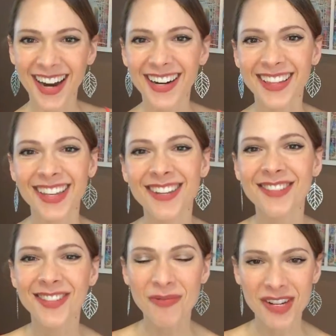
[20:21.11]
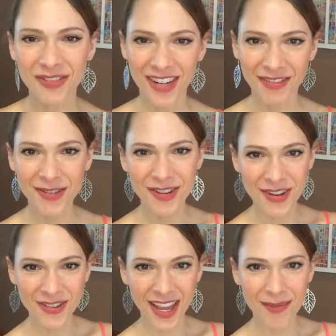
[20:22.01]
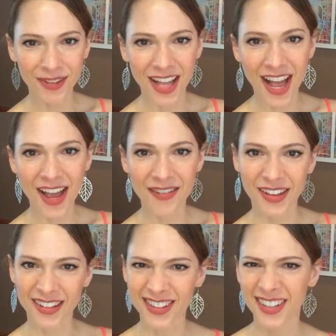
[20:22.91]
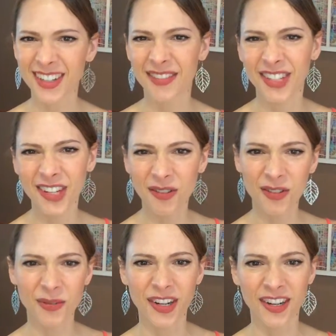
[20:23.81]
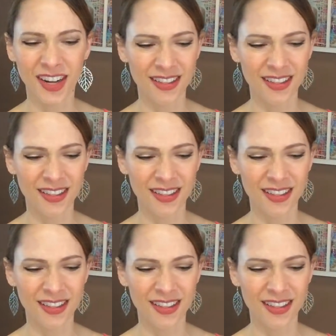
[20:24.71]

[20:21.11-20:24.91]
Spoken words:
All right, thank you so much for everyone who came live, and sorry the video was weird.